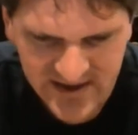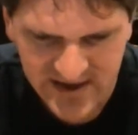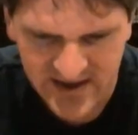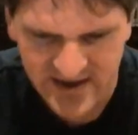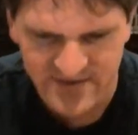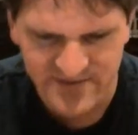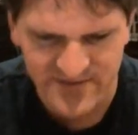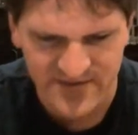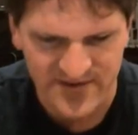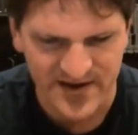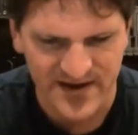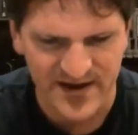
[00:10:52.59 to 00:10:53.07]

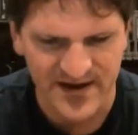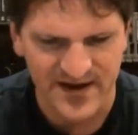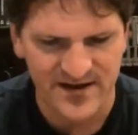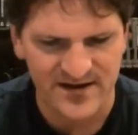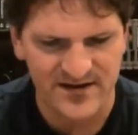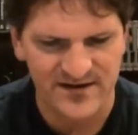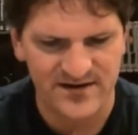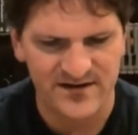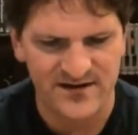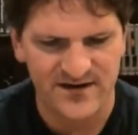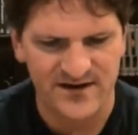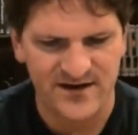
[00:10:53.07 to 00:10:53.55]
And
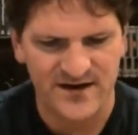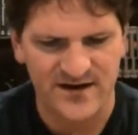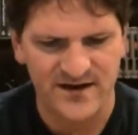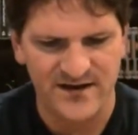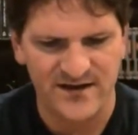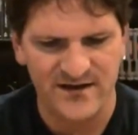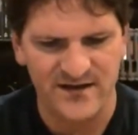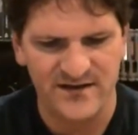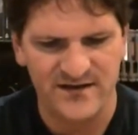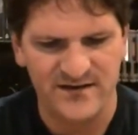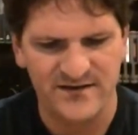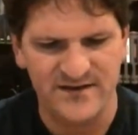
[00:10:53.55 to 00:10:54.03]
then
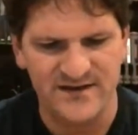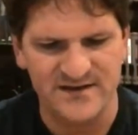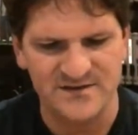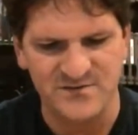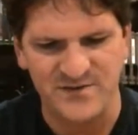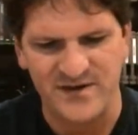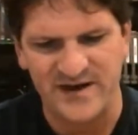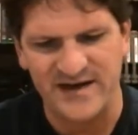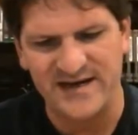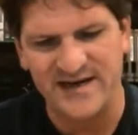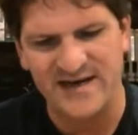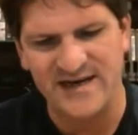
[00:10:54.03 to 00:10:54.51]
this
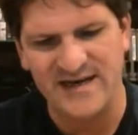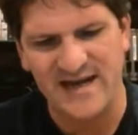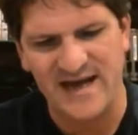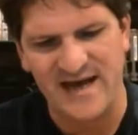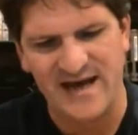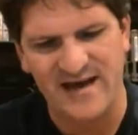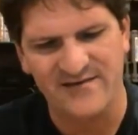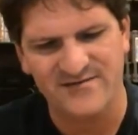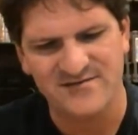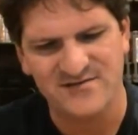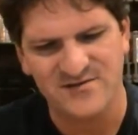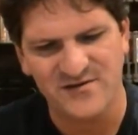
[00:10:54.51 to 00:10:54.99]
one I didn't
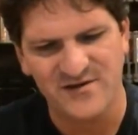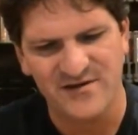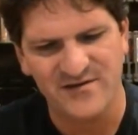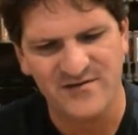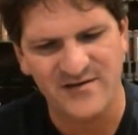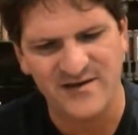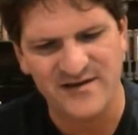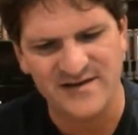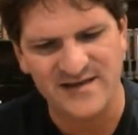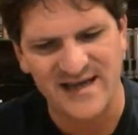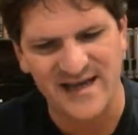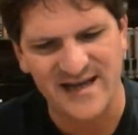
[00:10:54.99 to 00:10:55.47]
have, so
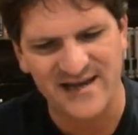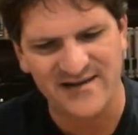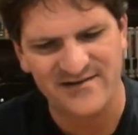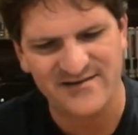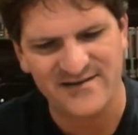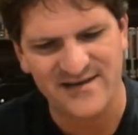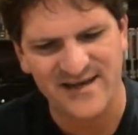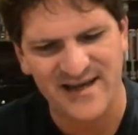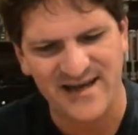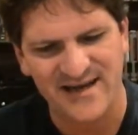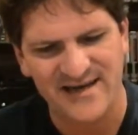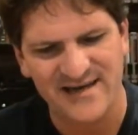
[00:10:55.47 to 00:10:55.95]
it's kind
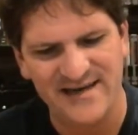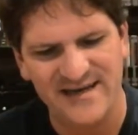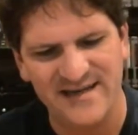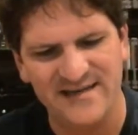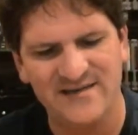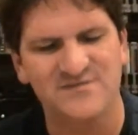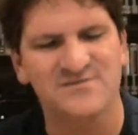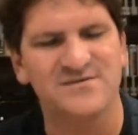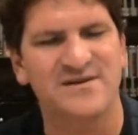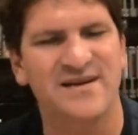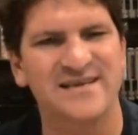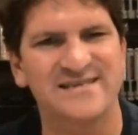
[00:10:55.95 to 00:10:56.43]
of
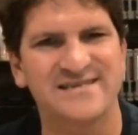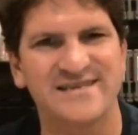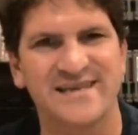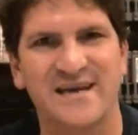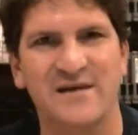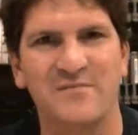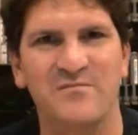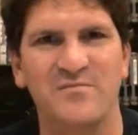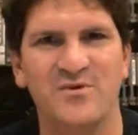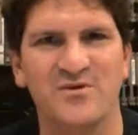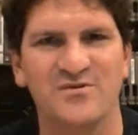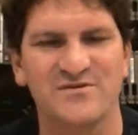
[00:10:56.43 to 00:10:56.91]
neat. This one has like
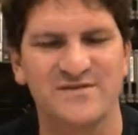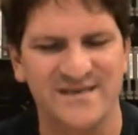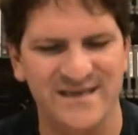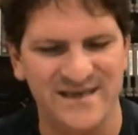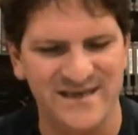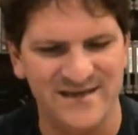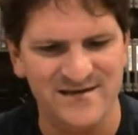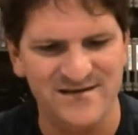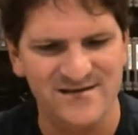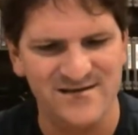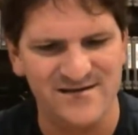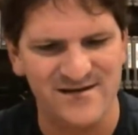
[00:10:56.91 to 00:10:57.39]
a
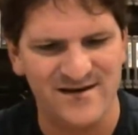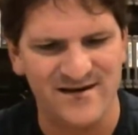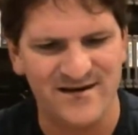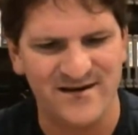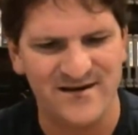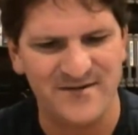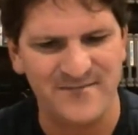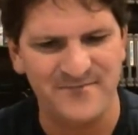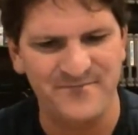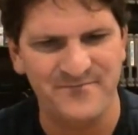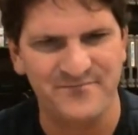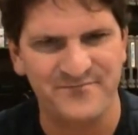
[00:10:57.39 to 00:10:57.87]
built-in,
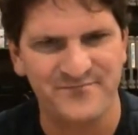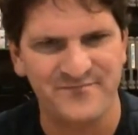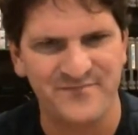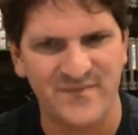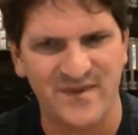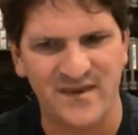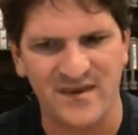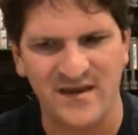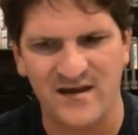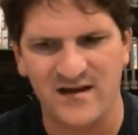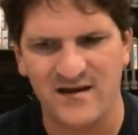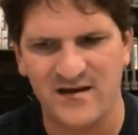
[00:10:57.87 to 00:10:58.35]
I
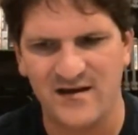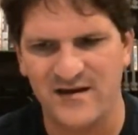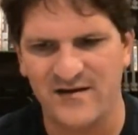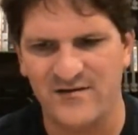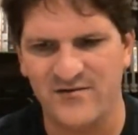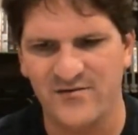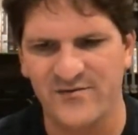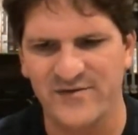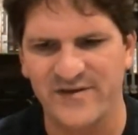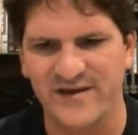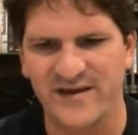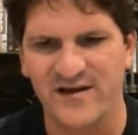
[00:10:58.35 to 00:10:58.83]
don't
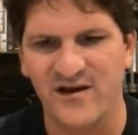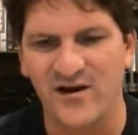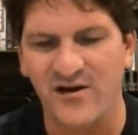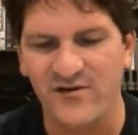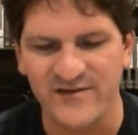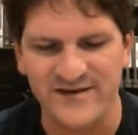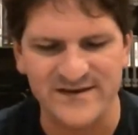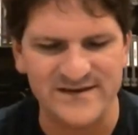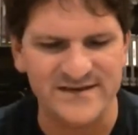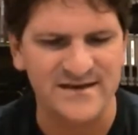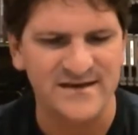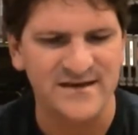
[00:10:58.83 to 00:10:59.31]
know what they
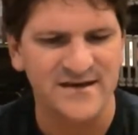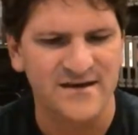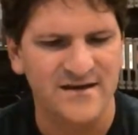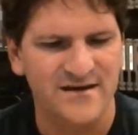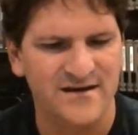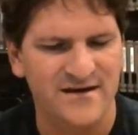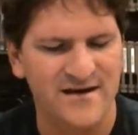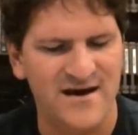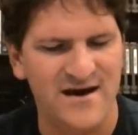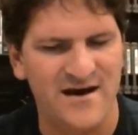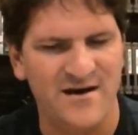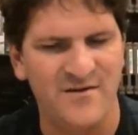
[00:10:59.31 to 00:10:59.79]
call it,
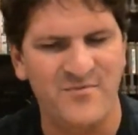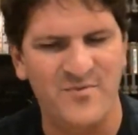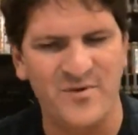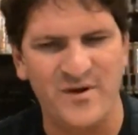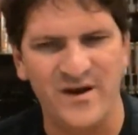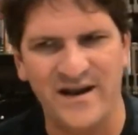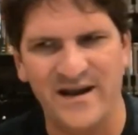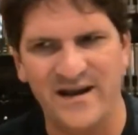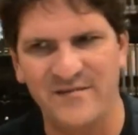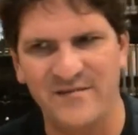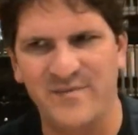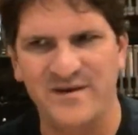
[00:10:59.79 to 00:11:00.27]

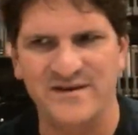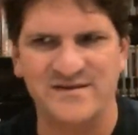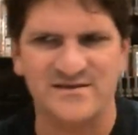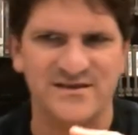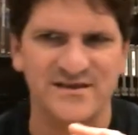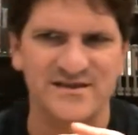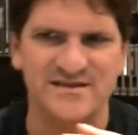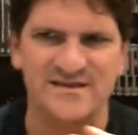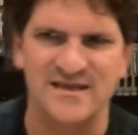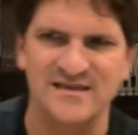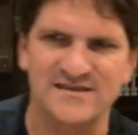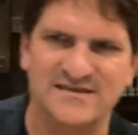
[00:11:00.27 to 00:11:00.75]
but it
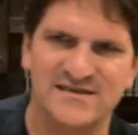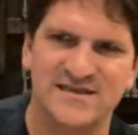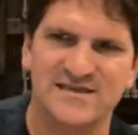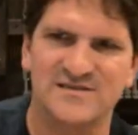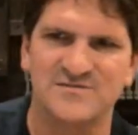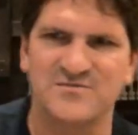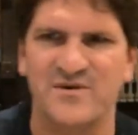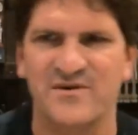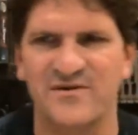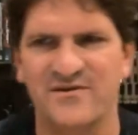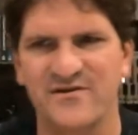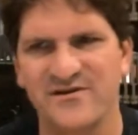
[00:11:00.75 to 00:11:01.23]
basically
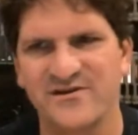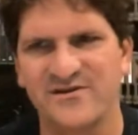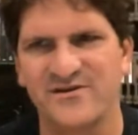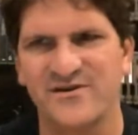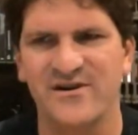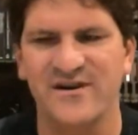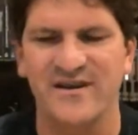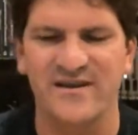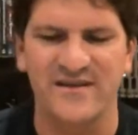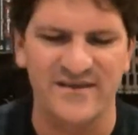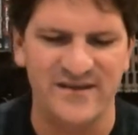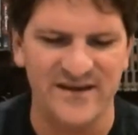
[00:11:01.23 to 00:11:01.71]
senses whether you're
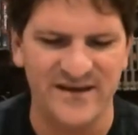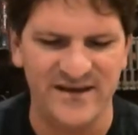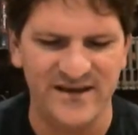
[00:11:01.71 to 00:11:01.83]
turning